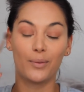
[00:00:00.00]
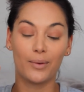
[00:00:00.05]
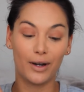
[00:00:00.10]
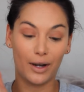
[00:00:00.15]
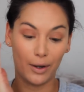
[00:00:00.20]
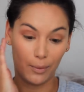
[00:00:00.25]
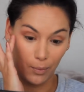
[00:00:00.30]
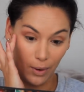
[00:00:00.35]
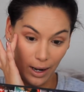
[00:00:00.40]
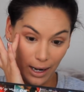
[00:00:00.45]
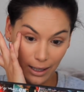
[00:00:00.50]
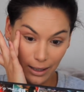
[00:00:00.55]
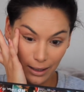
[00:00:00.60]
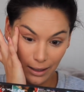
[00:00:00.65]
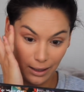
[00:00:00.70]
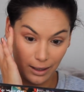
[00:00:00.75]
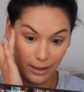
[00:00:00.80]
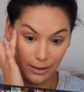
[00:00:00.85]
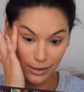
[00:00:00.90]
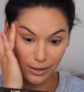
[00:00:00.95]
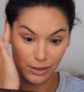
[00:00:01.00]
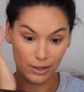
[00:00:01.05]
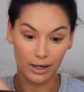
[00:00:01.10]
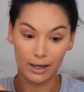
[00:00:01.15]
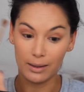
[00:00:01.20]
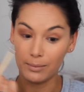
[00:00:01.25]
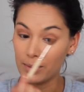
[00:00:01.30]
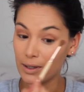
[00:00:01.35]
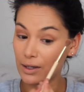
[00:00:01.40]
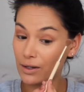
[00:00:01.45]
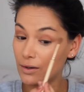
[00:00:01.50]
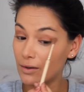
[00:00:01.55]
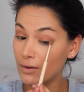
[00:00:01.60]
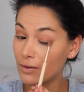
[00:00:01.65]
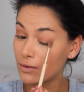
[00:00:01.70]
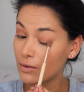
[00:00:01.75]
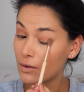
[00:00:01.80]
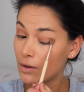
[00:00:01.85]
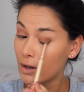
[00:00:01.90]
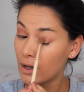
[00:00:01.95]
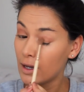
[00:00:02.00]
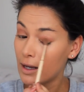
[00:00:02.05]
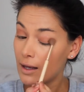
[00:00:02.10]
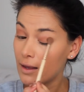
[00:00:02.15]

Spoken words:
when I went last time, because